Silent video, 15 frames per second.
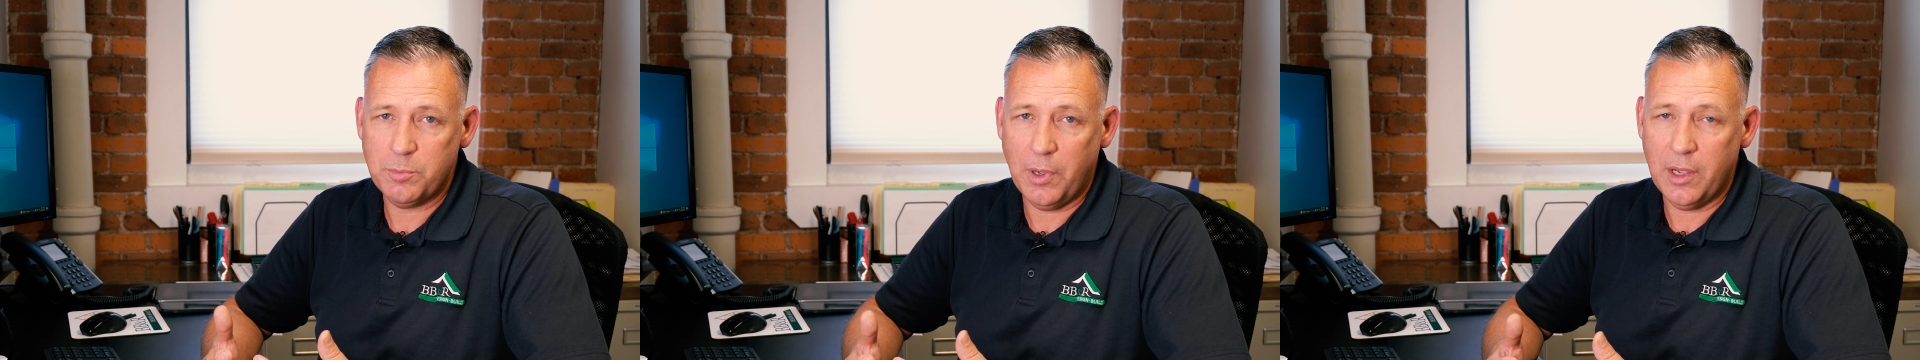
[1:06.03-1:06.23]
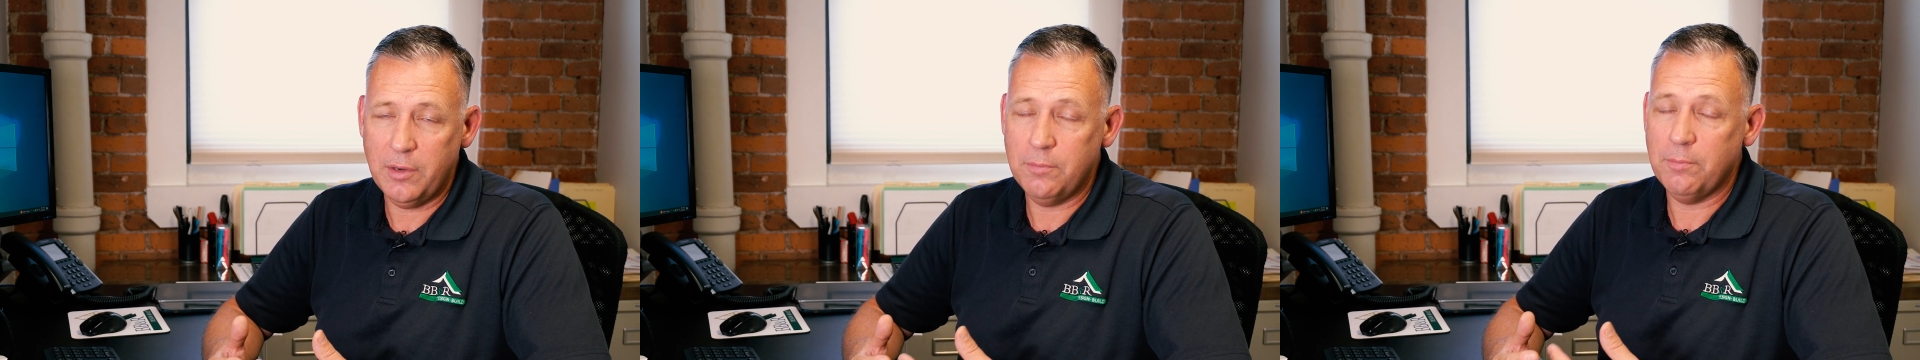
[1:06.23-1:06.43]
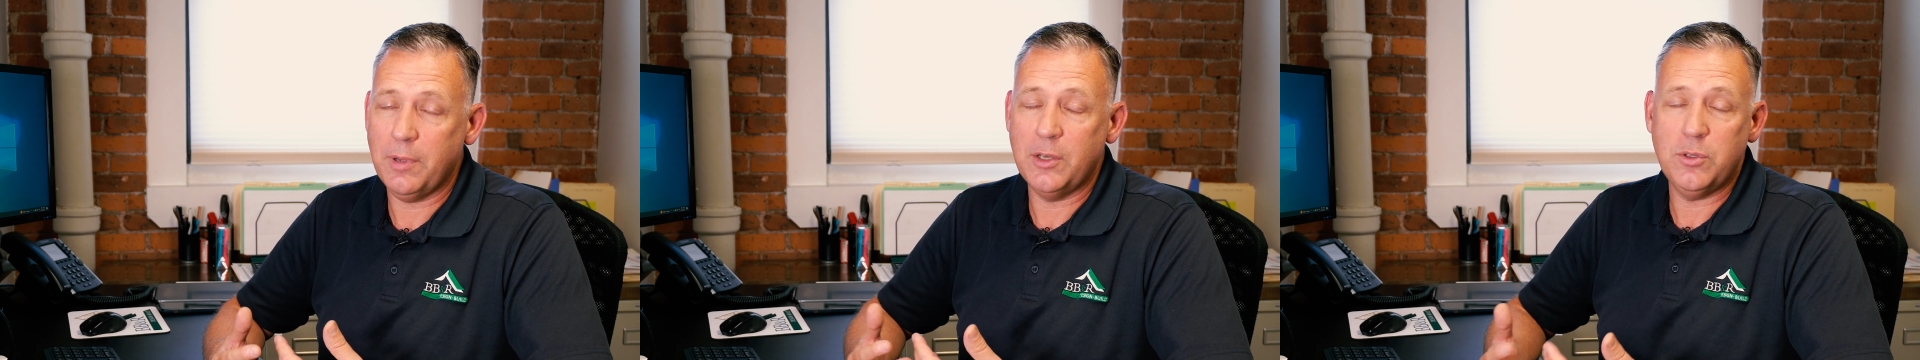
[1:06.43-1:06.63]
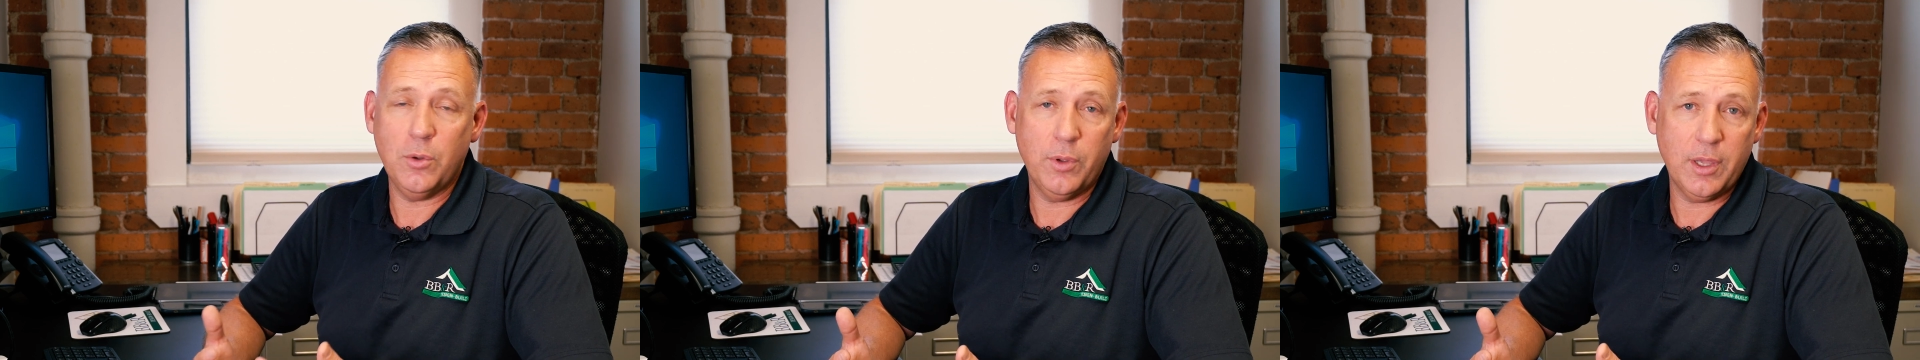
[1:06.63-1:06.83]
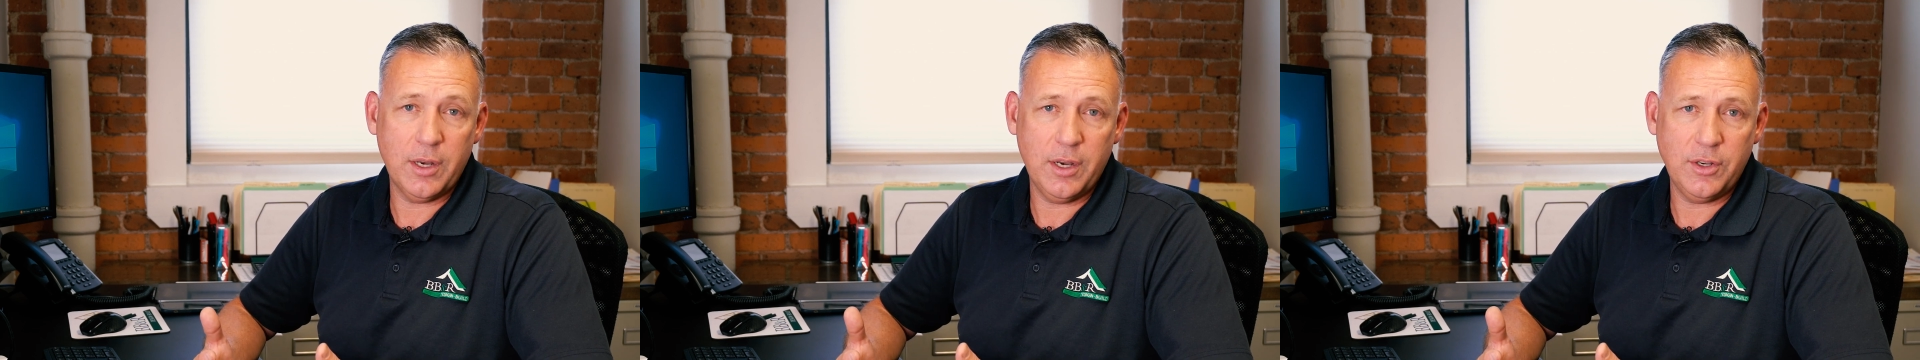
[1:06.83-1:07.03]
but by
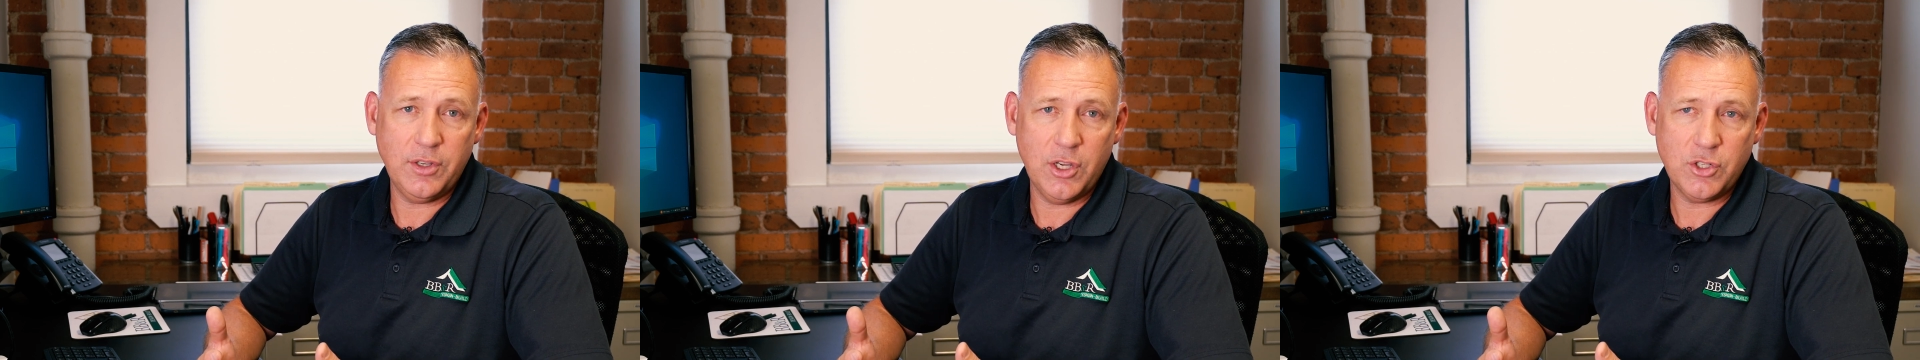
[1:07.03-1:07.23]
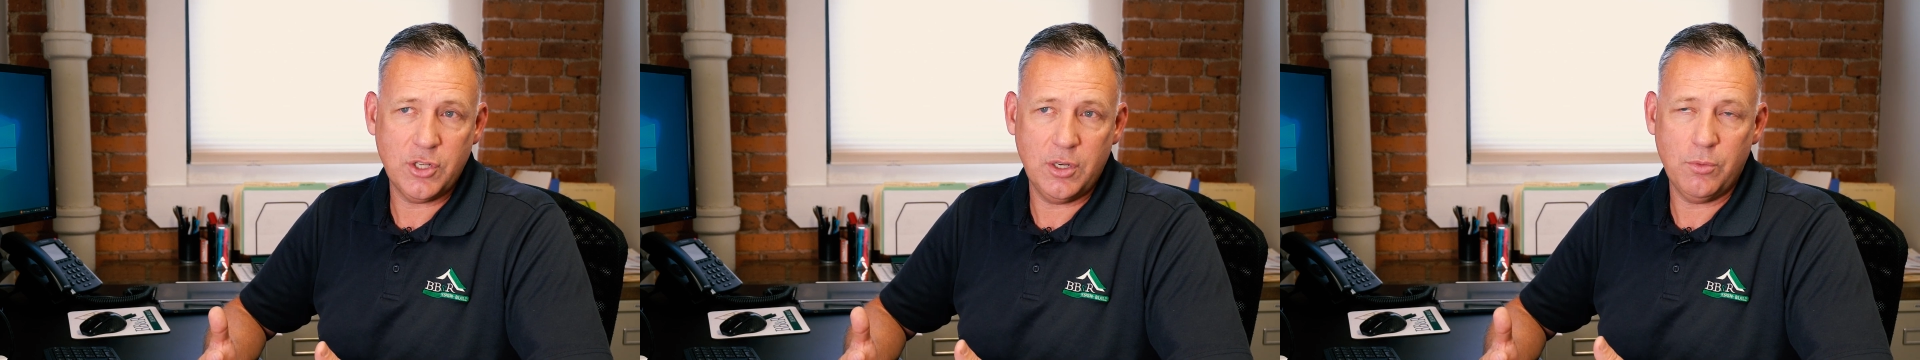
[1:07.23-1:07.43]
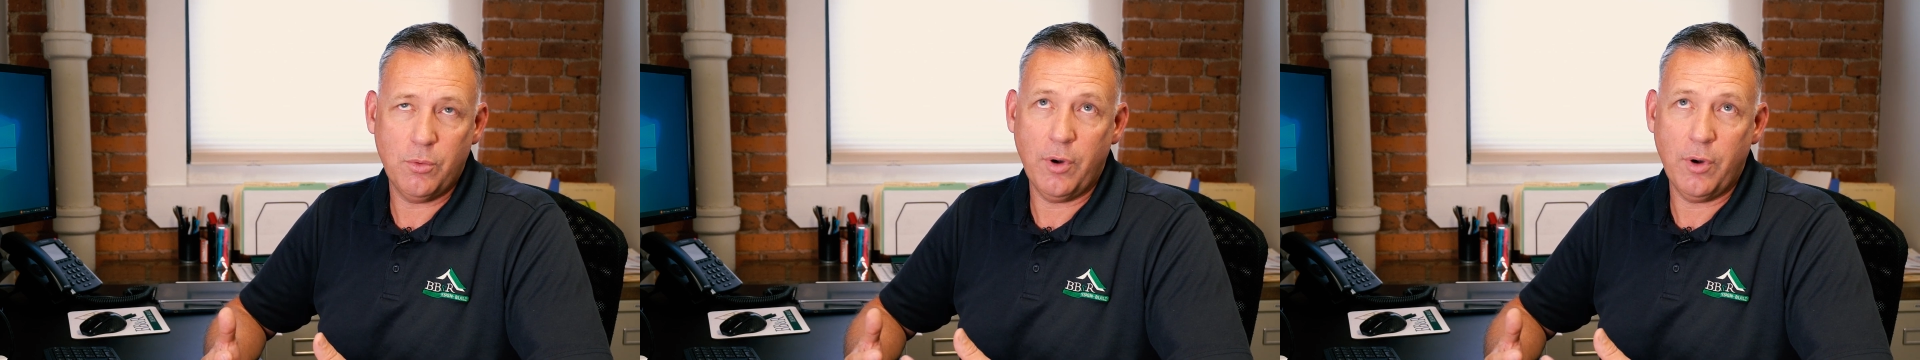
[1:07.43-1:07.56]
doing an addition,